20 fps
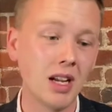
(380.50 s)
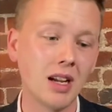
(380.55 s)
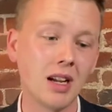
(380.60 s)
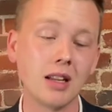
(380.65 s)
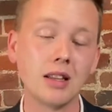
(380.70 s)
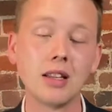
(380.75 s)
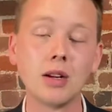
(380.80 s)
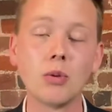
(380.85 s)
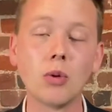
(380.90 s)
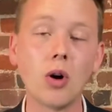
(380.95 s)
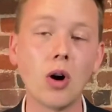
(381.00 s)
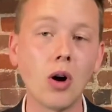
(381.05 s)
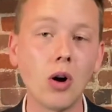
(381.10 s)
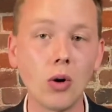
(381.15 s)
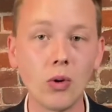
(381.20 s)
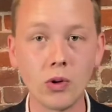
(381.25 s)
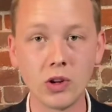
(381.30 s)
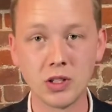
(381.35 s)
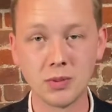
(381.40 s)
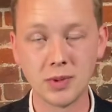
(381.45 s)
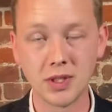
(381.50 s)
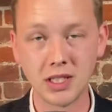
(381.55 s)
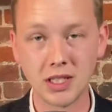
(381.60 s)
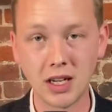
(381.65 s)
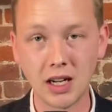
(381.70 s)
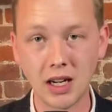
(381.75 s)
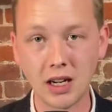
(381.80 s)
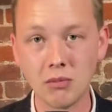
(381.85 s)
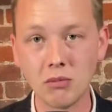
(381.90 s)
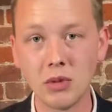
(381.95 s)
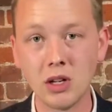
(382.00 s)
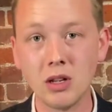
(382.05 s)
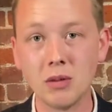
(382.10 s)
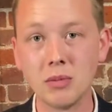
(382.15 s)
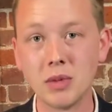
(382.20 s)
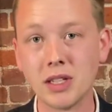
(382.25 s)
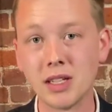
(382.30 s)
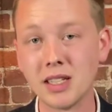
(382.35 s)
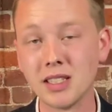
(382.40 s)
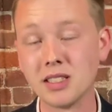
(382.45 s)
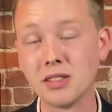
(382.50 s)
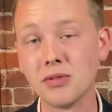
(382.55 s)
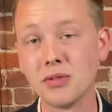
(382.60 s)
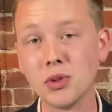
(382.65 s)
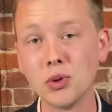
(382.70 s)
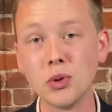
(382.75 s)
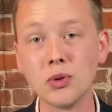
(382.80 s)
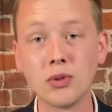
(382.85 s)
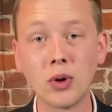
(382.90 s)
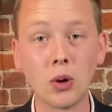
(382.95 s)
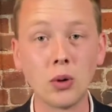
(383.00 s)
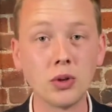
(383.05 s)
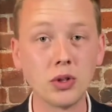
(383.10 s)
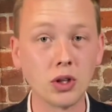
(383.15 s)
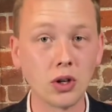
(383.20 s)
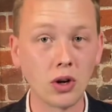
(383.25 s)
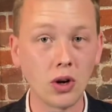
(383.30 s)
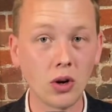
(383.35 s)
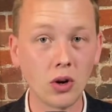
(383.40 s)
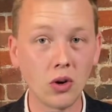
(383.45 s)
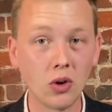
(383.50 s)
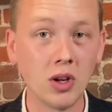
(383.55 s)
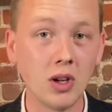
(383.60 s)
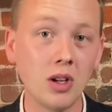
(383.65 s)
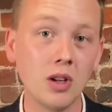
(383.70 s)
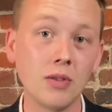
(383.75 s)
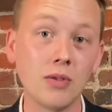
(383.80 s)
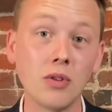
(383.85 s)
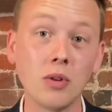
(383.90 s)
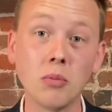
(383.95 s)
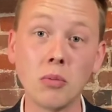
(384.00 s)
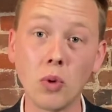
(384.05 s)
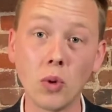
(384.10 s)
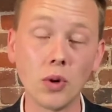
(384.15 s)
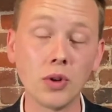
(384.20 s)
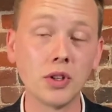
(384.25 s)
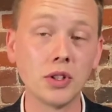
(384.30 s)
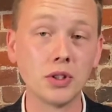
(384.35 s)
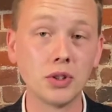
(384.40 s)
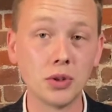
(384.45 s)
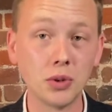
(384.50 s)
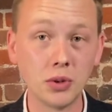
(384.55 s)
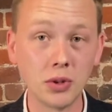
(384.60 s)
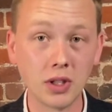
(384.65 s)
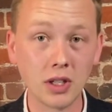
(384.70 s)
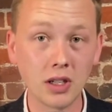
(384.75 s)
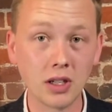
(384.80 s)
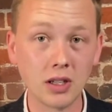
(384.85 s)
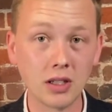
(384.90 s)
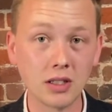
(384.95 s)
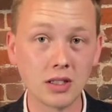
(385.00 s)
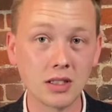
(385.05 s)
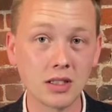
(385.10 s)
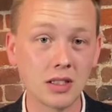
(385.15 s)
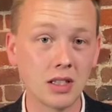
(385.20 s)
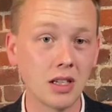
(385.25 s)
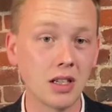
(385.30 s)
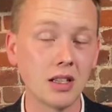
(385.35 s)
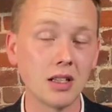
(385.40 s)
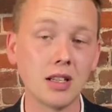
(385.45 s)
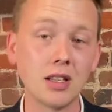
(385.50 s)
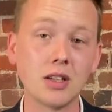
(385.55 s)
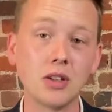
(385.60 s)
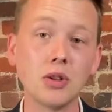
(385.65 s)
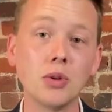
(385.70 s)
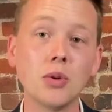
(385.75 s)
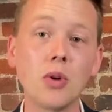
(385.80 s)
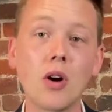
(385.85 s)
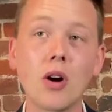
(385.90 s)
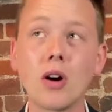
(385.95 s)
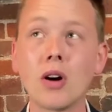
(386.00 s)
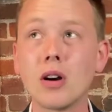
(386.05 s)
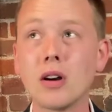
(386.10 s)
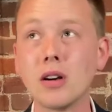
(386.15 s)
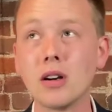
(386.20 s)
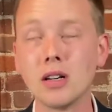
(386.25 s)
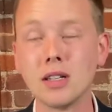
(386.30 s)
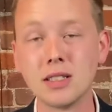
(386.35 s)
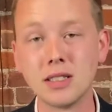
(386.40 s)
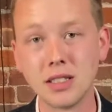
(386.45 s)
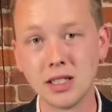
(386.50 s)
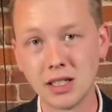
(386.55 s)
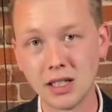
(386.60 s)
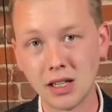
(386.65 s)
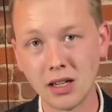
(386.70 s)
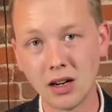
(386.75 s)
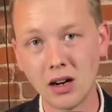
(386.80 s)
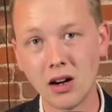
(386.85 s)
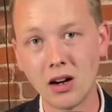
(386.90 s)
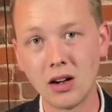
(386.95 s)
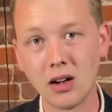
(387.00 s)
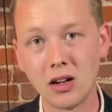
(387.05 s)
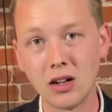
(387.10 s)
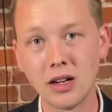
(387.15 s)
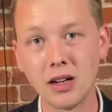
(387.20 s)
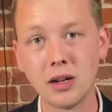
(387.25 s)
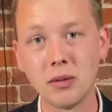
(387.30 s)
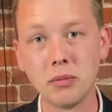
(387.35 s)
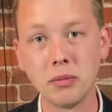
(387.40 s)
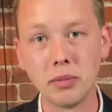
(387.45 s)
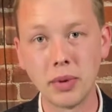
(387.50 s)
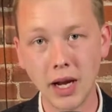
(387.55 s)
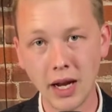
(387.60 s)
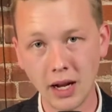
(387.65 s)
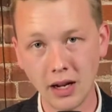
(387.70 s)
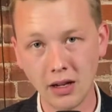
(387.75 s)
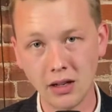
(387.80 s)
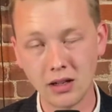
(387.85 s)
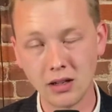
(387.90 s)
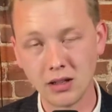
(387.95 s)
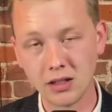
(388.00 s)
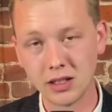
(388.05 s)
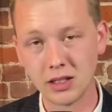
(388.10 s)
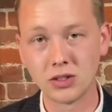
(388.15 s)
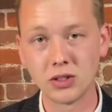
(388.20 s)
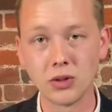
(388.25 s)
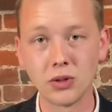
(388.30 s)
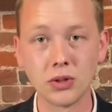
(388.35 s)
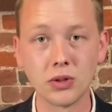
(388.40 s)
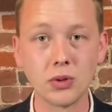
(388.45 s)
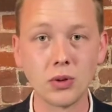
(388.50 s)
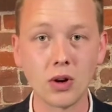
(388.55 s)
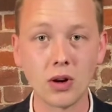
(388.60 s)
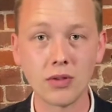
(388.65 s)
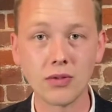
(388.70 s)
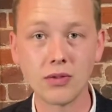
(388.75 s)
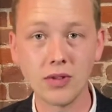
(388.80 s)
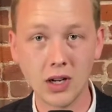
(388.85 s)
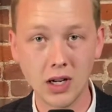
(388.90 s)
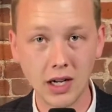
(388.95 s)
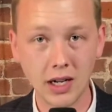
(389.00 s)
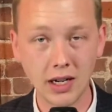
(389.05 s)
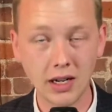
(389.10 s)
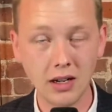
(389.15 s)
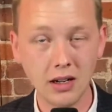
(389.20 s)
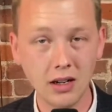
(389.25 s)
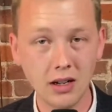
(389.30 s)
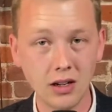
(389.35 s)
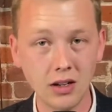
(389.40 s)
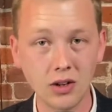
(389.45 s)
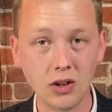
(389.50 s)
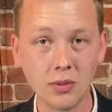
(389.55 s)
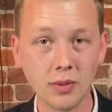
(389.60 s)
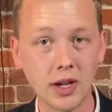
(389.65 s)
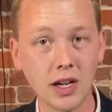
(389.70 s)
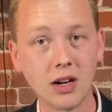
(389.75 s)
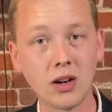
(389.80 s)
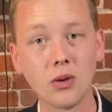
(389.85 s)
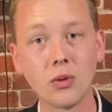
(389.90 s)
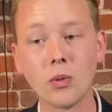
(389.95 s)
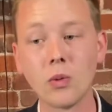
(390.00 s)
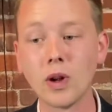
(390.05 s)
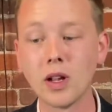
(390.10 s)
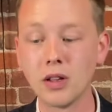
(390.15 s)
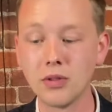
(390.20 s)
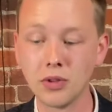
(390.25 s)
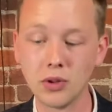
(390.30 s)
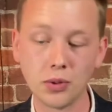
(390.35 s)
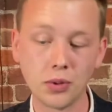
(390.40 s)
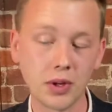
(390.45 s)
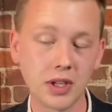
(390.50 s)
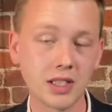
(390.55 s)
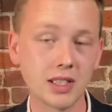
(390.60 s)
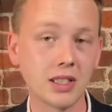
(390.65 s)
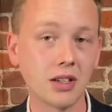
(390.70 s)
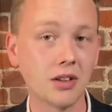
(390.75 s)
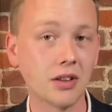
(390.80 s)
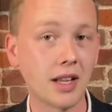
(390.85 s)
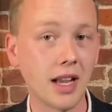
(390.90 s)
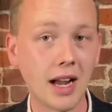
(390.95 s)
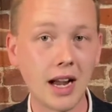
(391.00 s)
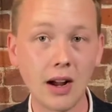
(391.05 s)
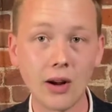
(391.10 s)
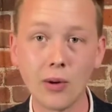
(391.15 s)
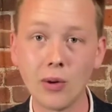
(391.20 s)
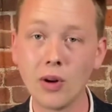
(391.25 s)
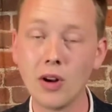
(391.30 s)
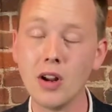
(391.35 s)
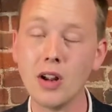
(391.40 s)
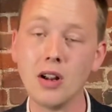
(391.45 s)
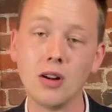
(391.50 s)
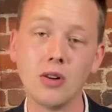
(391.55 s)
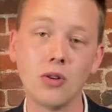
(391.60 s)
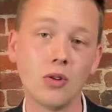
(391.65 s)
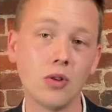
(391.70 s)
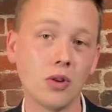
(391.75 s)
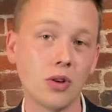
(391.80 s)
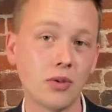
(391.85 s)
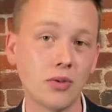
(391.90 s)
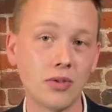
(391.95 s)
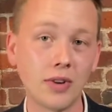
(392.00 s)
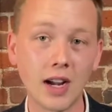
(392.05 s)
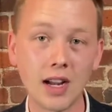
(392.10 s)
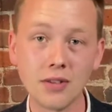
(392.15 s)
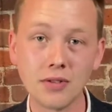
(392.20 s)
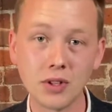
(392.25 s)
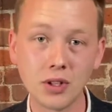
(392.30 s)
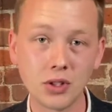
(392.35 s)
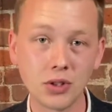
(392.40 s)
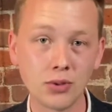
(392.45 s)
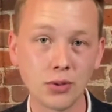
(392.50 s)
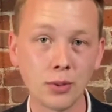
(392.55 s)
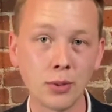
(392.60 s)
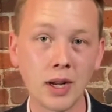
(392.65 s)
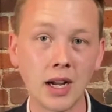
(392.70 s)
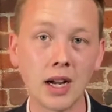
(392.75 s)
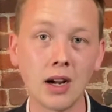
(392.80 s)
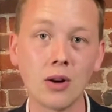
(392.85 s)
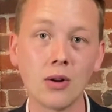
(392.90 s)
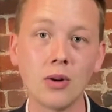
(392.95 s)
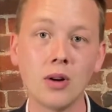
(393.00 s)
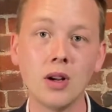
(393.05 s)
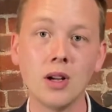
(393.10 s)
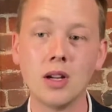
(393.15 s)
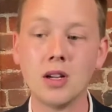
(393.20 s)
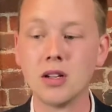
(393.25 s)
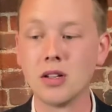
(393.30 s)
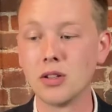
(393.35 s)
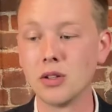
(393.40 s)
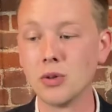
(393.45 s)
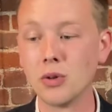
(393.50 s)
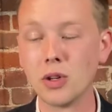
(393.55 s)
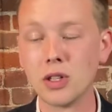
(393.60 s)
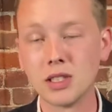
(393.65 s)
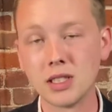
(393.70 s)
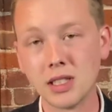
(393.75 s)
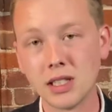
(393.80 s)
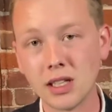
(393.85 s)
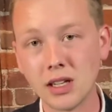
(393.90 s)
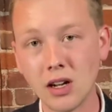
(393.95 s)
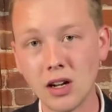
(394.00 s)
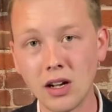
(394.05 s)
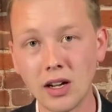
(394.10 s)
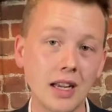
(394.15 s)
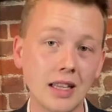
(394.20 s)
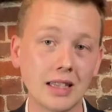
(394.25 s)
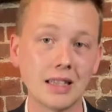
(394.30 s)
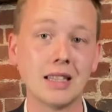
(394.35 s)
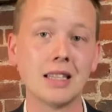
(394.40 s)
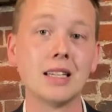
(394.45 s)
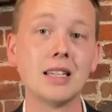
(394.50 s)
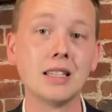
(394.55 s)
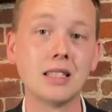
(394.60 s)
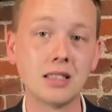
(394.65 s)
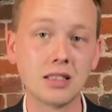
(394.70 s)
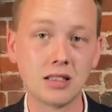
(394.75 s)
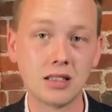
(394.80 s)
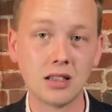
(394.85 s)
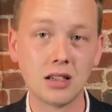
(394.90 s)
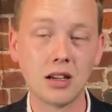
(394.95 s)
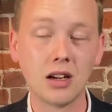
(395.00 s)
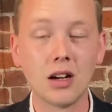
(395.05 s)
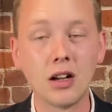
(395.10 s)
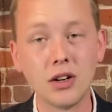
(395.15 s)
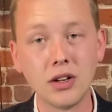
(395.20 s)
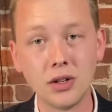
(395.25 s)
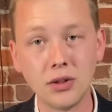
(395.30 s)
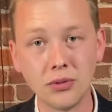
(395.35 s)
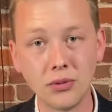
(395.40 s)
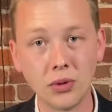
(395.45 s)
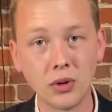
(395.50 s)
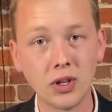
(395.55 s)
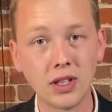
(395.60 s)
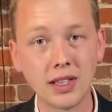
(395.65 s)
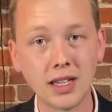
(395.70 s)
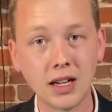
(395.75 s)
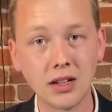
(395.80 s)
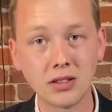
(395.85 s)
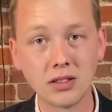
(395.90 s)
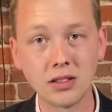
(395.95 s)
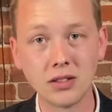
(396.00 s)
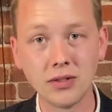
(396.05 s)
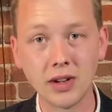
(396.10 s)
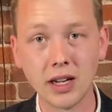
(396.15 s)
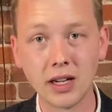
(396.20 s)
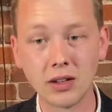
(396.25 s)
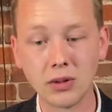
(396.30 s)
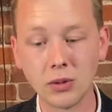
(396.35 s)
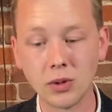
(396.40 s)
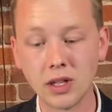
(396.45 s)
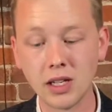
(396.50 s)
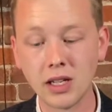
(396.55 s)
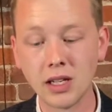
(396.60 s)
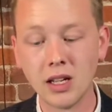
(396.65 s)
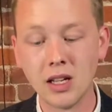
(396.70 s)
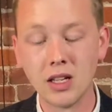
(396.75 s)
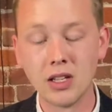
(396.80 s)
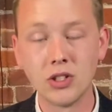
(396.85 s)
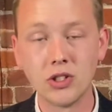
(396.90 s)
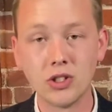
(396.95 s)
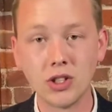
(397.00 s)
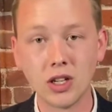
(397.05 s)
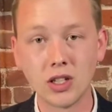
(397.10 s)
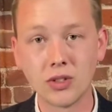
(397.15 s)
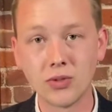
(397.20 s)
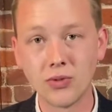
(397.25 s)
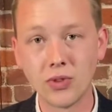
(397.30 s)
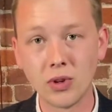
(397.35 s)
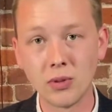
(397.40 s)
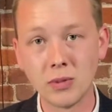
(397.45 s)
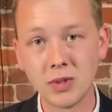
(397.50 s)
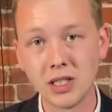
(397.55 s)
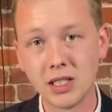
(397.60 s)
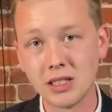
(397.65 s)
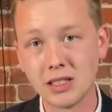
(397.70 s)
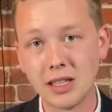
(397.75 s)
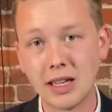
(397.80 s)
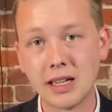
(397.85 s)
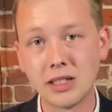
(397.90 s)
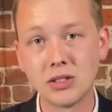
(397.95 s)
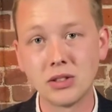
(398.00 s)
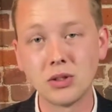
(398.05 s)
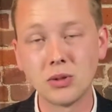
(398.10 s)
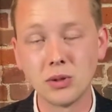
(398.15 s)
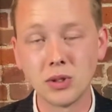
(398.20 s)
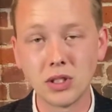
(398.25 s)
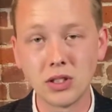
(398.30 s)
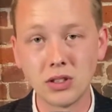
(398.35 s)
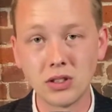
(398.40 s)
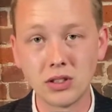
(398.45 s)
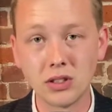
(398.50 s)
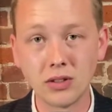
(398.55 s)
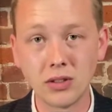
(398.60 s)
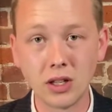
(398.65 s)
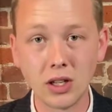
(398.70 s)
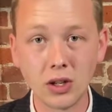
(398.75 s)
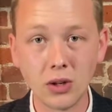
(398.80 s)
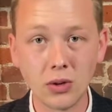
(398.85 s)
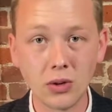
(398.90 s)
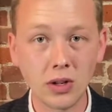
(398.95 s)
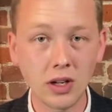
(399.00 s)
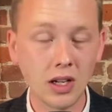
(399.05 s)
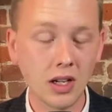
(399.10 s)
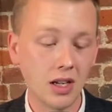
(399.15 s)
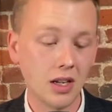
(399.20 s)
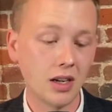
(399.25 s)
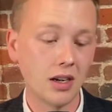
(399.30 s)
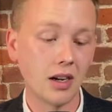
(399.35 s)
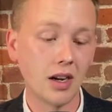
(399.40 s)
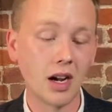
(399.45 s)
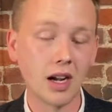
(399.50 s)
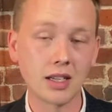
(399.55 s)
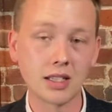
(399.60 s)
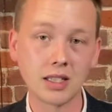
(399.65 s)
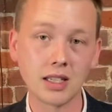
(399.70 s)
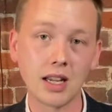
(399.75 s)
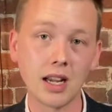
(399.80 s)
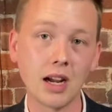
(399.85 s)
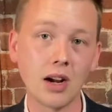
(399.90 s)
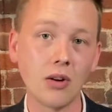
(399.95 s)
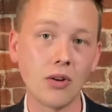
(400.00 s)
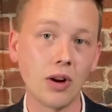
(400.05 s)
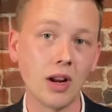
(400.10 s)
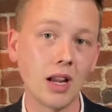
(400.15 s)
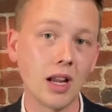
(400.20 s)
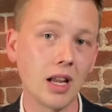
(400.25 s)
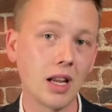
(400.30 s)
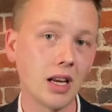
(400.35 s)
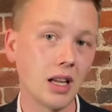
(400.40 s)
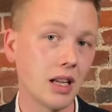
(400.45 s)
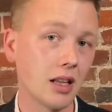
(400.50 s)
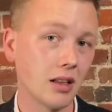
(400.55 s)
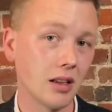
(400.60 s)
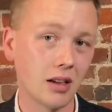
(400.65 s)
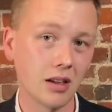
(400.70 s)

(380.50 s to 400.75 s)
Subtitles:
and there will always be time, because if you have owned your home for more than 2 years, then you are sitting on bank. And so you are fine, no matter what, if you want to sell now or in 5 years from now, you are sitting on at least $140,000 of equity just from these last 2 years alone, not to count any